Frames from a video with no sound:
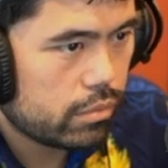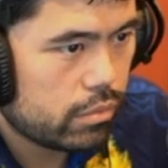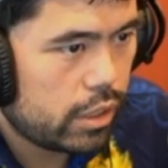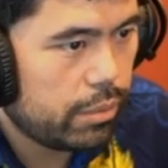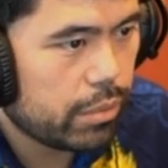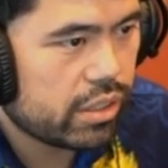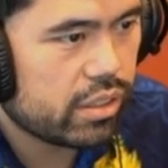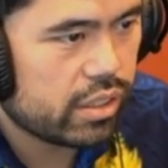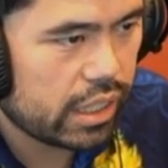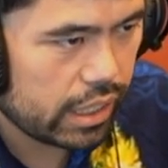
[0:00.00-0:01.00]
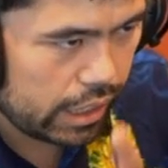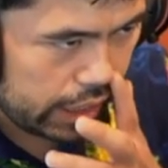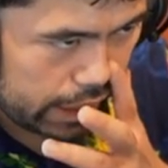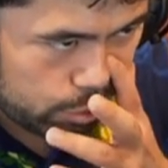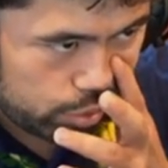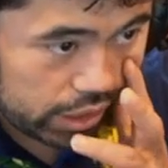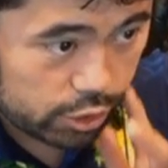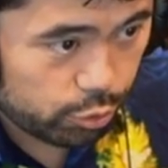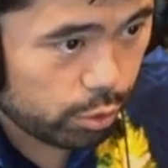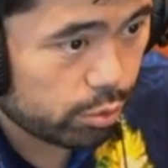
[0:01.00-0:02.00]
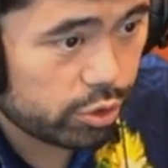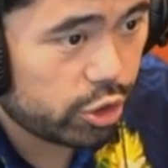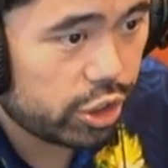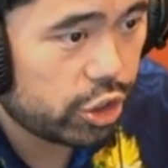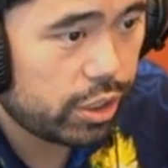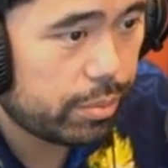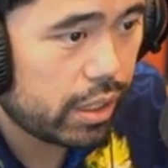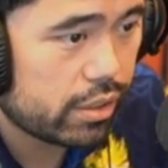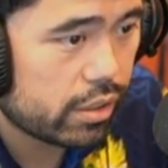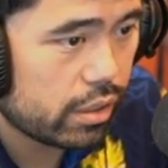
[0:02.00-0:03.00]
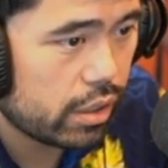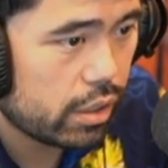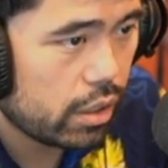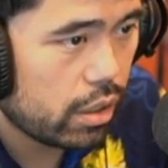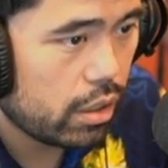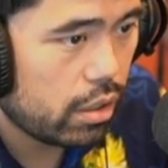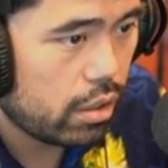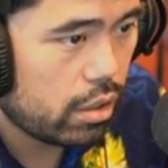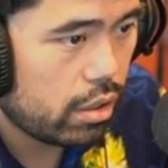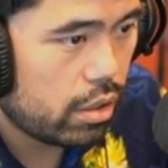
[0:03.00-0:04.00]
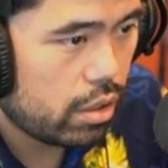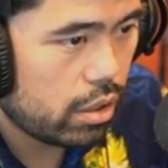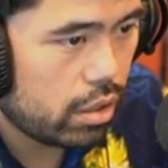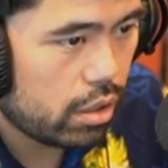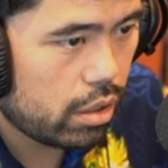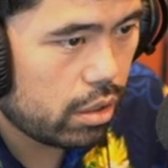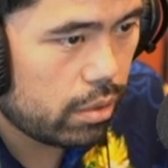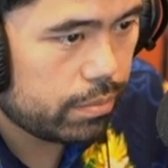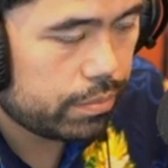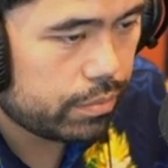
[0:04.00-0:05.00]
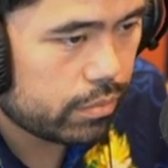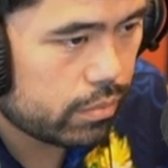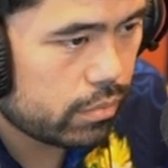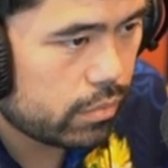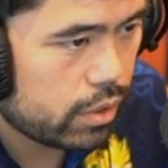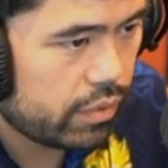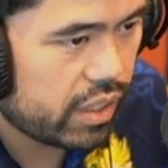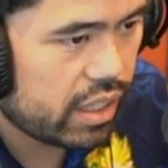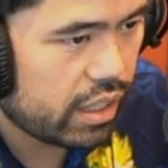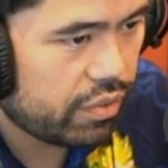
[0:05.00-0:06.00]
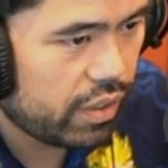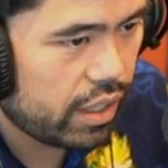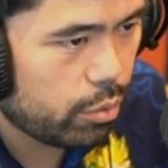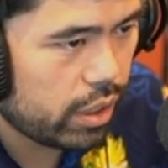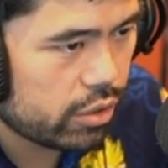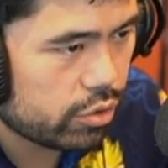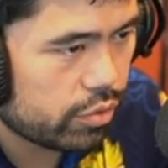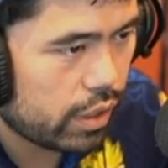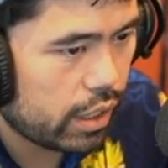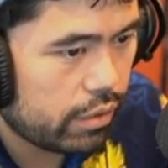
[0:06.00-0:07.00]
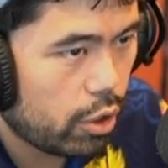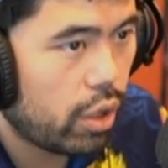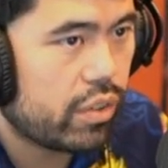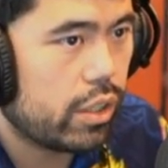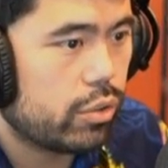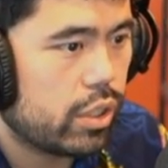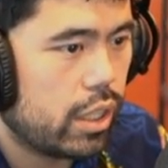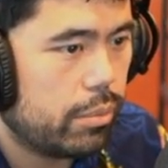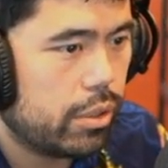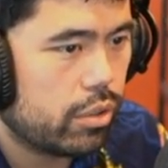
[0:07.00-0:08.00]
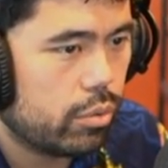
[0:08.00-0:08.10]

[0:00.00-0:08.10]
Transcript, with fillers: He misses it. He had queen h4, which was GG basically. But can I find a way to survive? Oh, I've got no time either.